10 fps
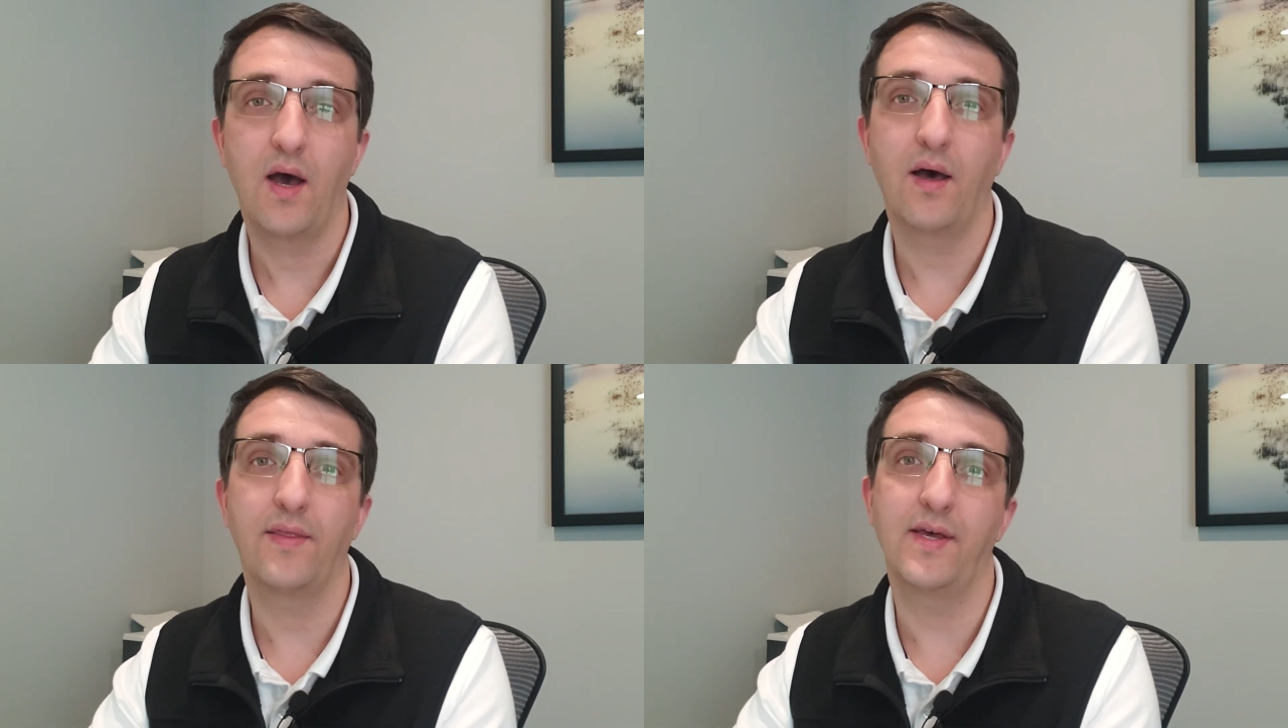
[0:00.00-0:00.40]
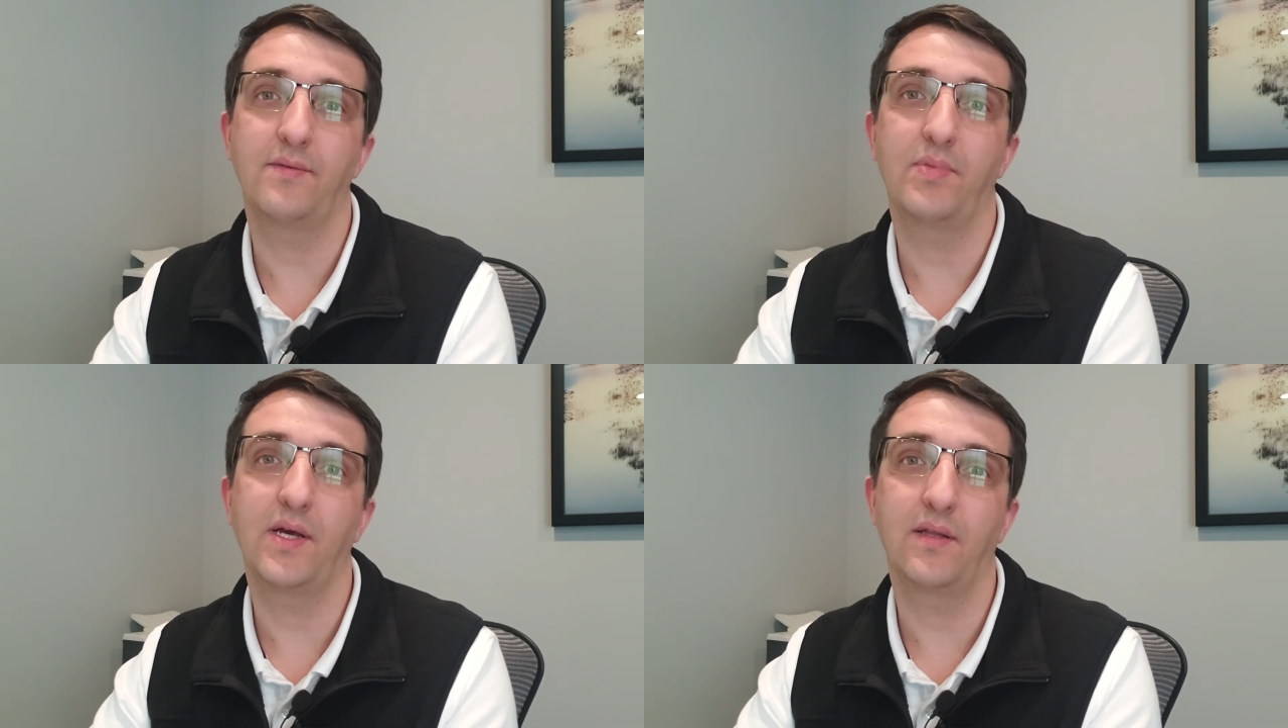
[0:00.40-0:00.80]
on
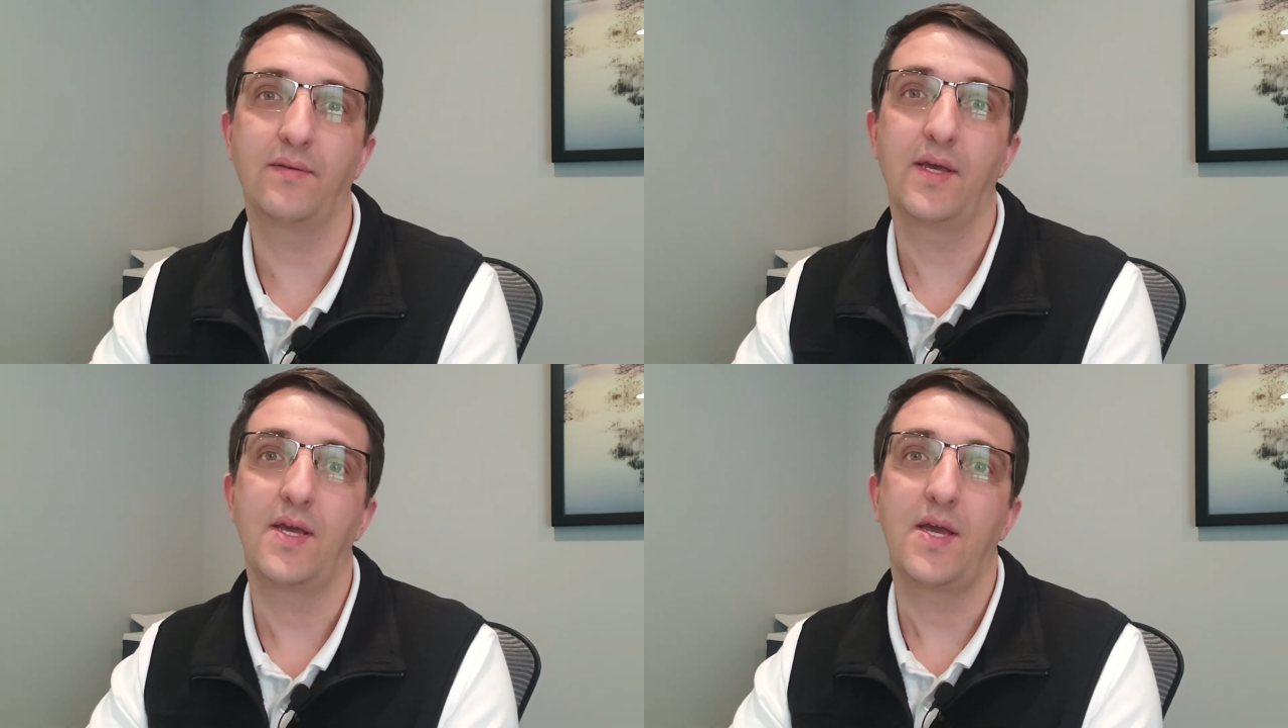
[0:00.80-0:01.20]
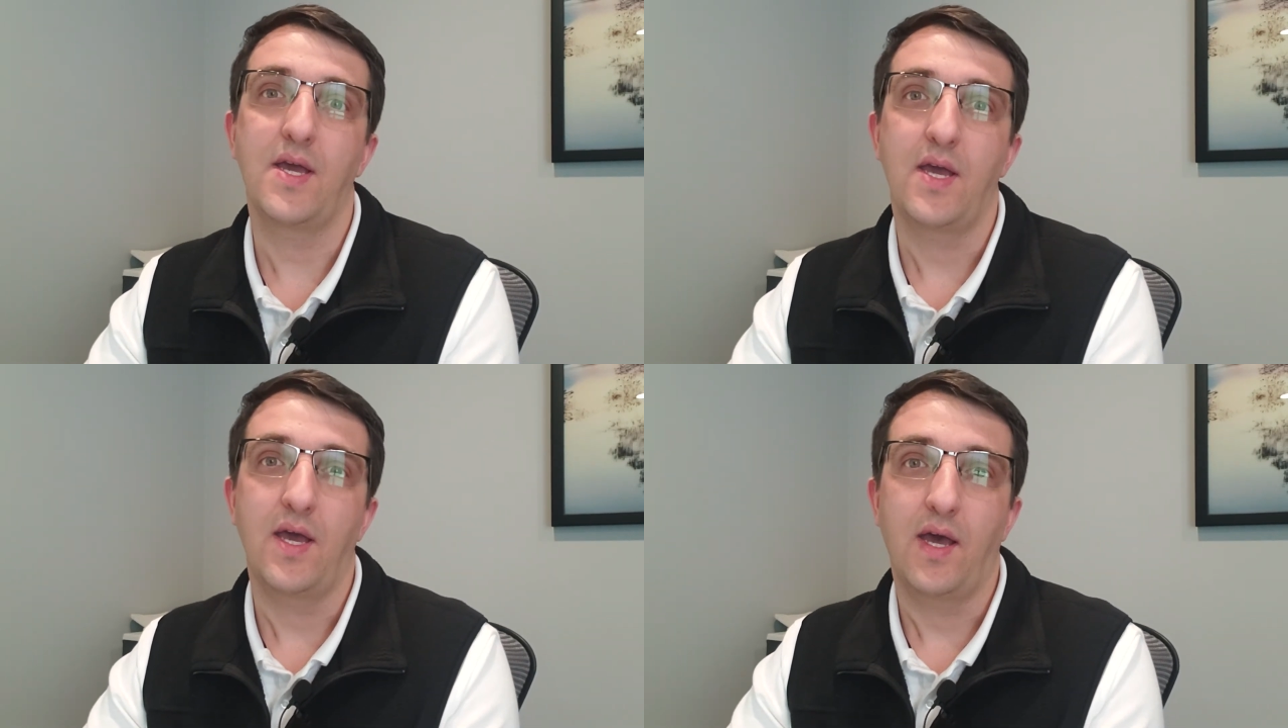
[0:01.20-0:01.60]
that bill.
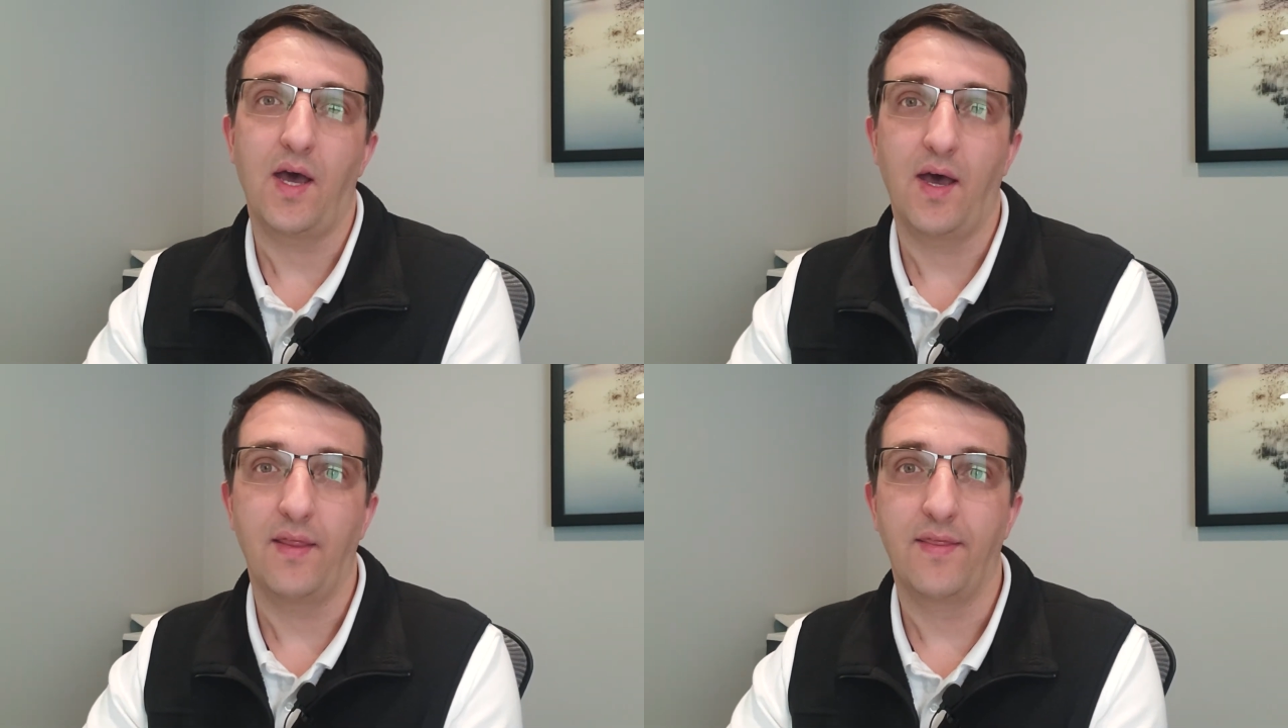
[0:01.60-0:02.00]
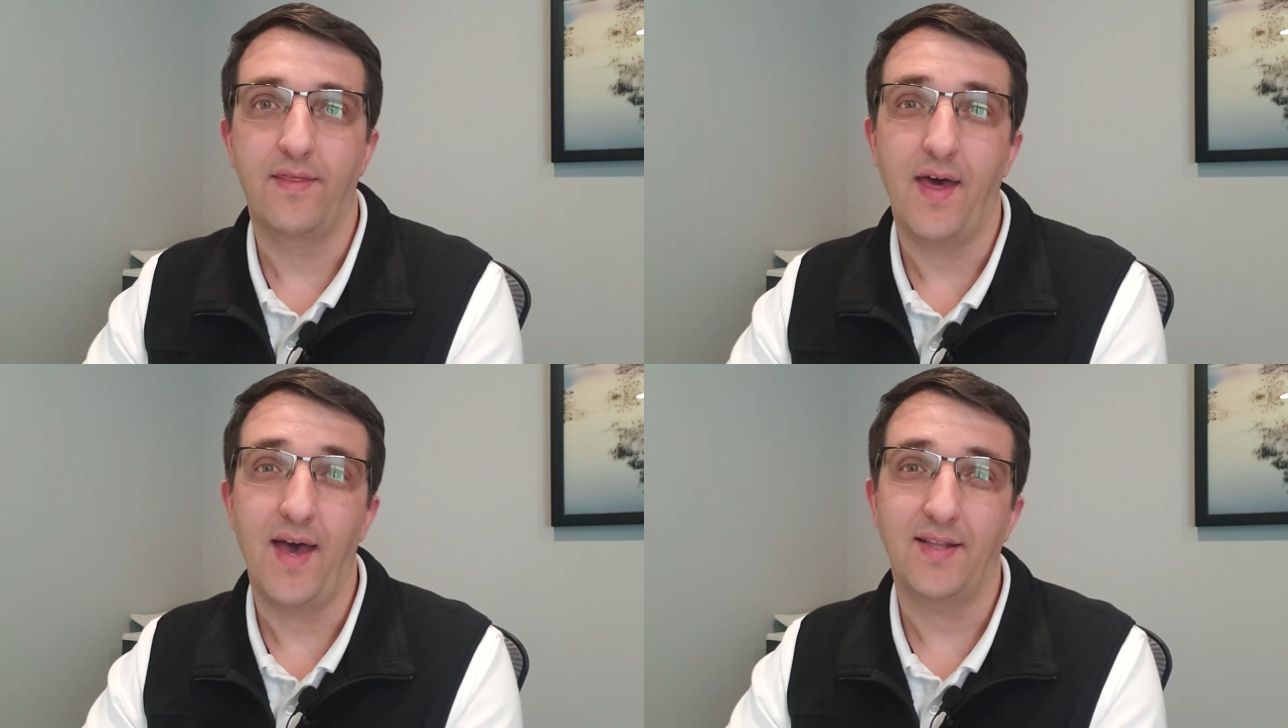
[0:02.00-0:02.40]

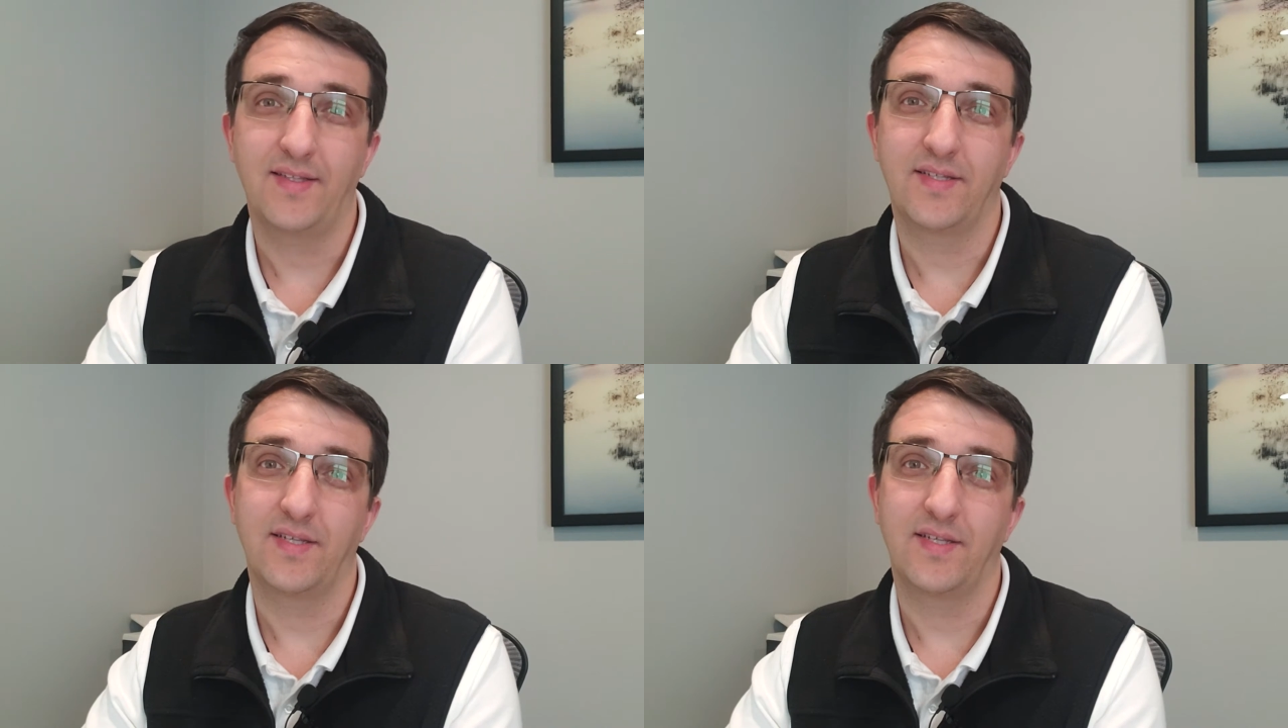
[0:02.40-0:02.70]
That